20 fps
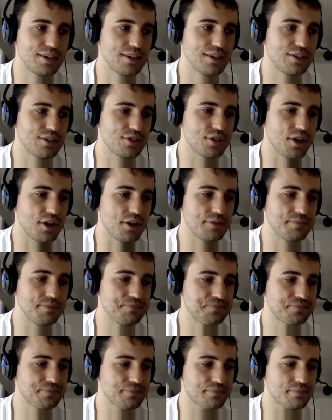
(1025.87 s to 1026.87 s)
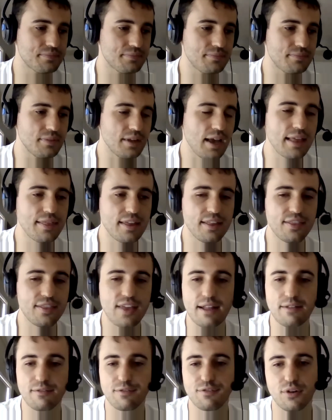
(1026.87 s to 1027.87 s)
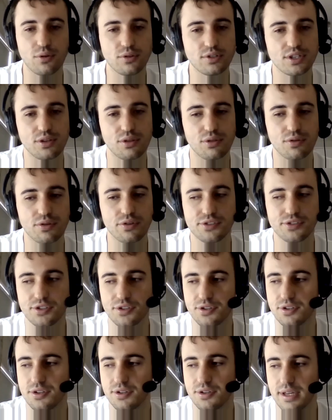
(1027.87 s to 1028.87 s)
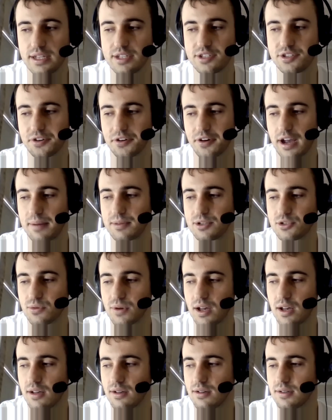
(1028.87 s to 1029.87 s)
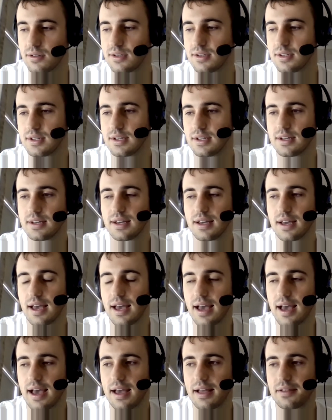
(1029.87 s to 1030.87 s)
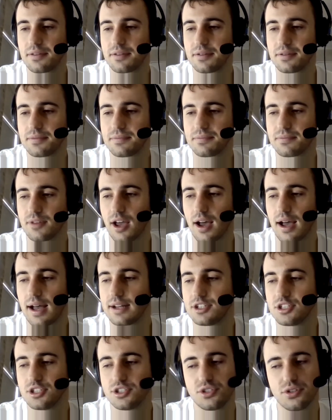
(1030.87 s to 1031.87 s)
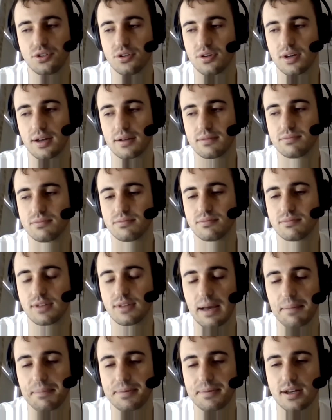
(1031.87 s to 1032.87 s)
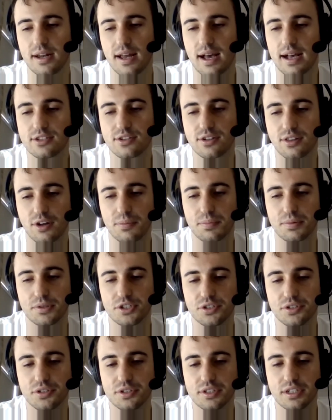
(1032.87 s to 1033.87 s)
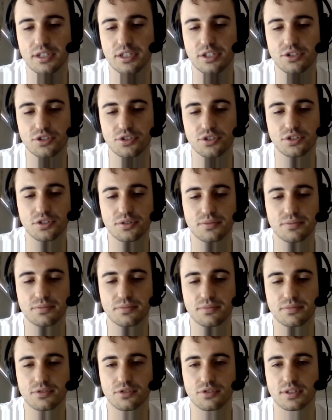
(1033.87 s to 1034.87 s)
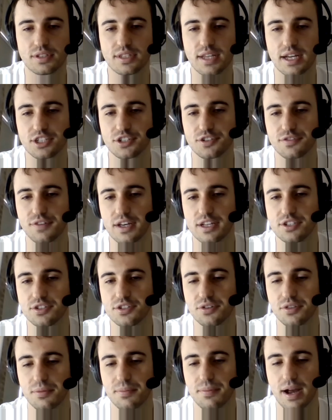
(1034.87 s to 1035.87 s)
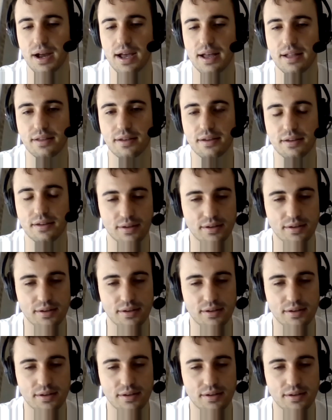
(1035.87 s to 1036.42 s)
Yeah. So I think that filtered through to Instagram as well. And yeah, I just capitalized on the opportunity to attach a face to the brand.